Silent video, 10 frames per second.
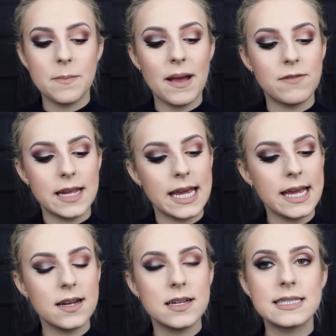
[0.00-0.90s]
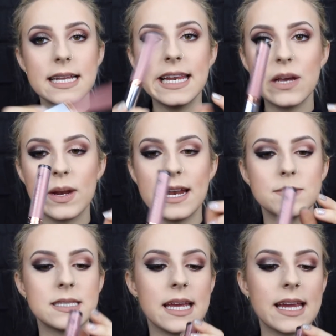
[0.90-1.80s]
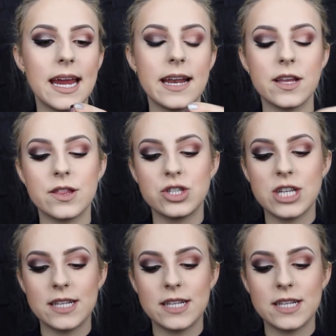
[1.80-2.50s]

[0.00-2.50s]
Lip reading: Beverly Hills liquid lipstick in the